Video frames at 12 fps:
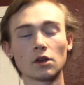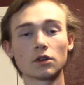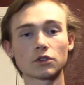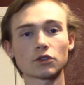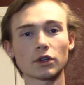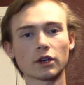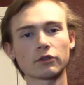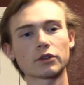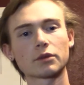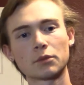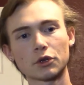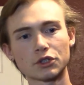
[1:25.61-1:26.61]
So I
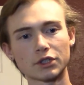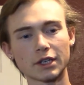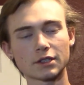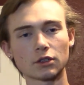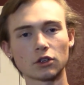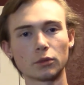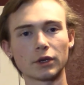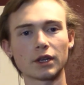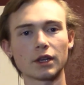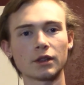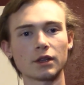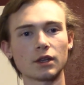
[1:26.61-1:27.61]
covered merchandise a little bit
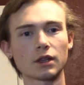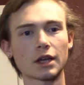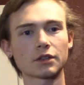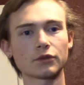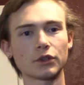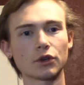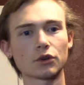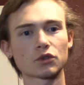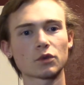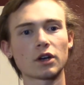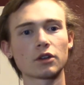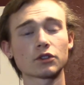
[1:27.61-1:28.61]
in the last video as
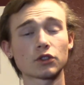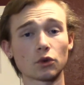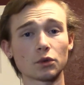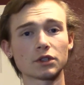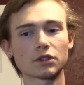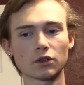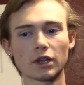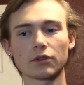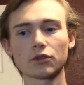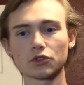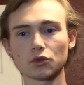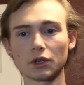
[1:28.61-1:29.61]
well. So we still have
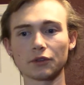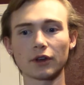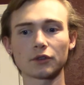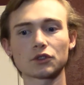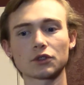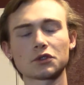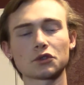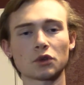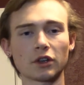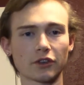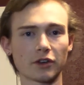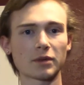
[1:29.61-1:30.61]
those 25 shirts and
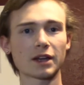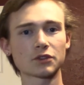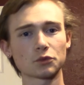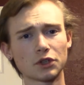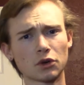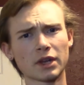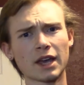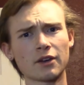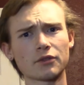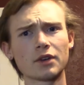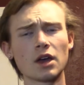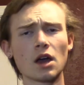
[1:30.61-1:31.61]
25 mats. We don't
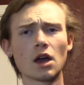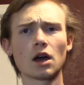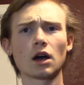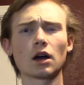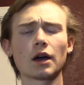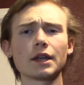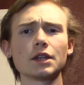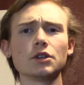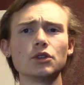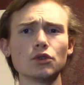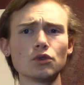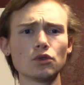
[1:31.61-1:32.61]
have any
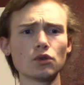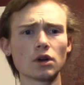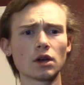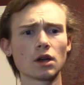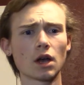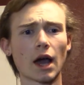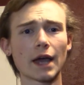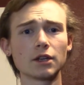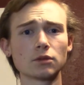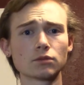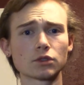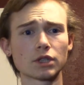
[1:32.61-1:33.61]
new
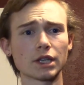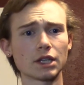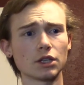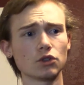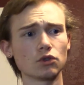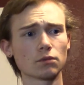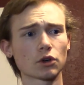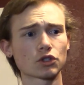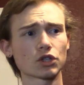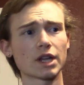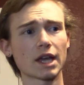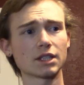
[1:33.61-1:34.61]
items, any new
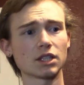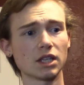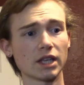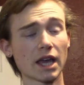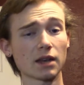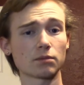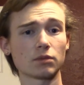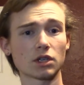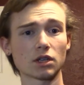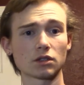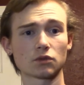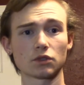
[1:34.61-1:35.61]
merchandise yet
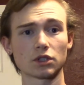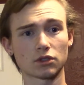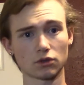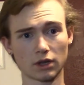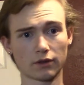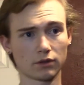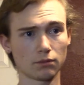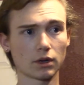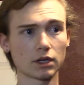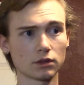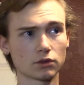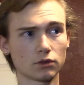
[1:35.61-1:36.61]
because we just don't have the
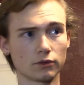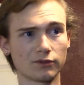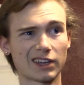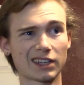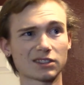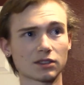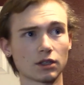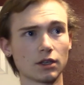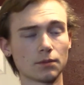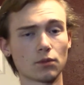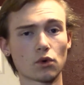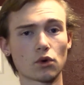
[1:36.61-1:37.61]
money to invest
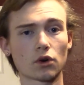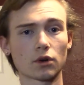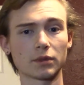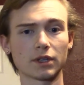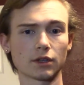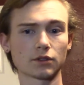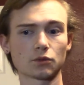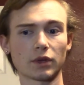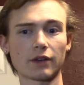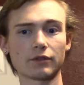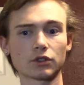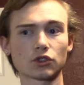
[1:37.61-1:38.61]
in more because we
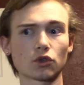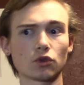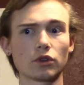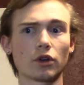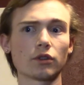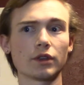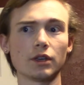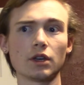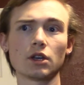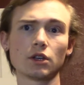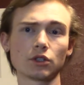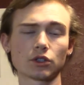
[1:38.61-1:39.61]
haven't sold all the
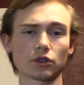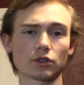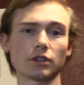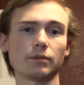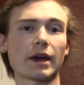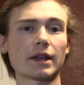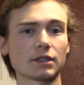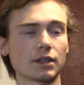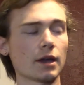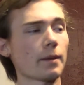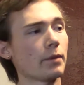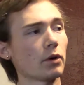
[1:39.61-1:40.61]
shirts and mats
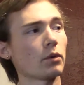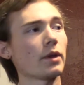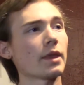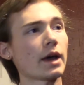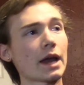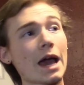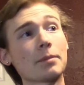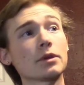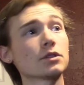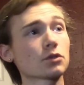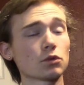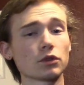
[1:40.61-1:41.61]
yet. But when that
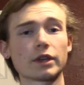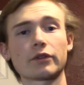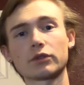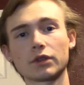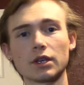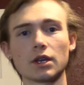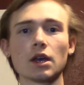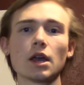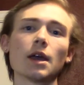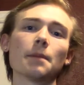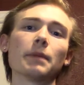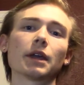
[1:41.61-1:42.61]
happens, we'll definitely
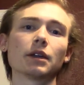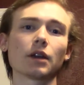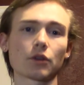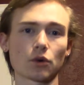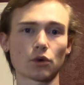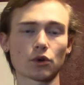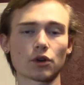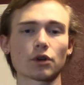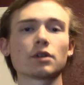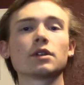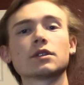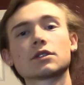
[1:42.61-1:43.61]
make another
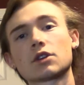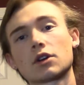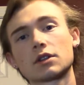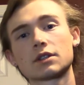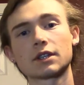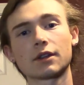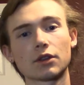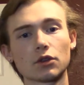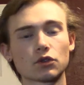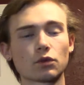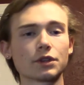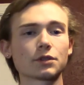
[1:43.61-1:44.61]
order and start selling
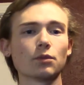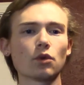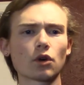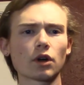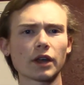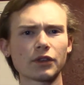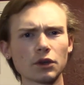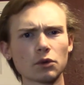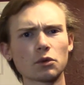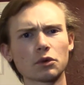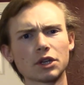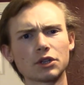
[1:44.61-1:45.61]
those once more. I think what
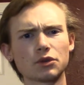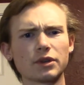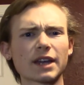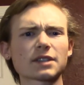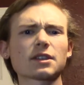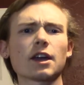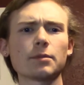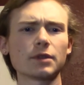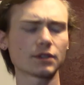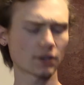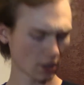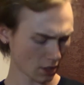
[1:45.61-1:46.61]
we're going to do next time
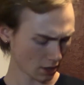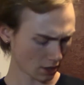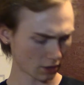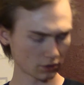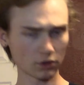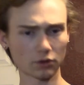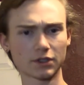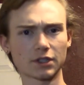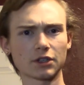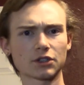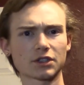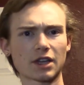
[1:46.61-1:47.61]
is, instead
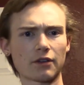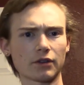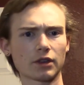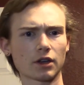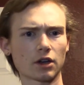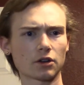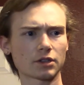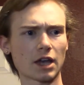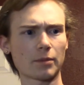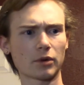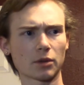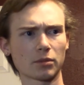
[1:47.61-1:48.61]
of just having the cutter
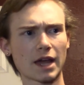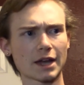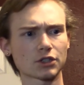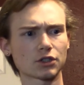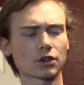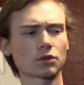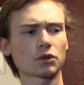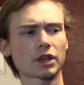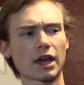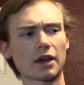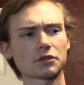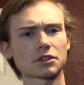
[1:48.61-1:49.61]
tap on a black shirt, we're
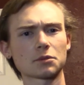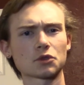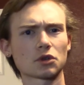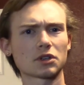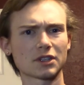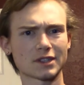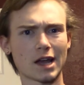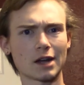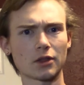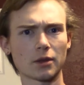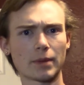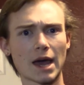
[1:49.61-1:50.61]
going to have some sort of design
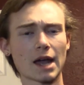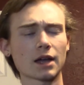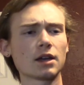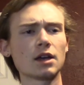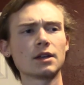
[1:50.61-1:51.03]
on the back.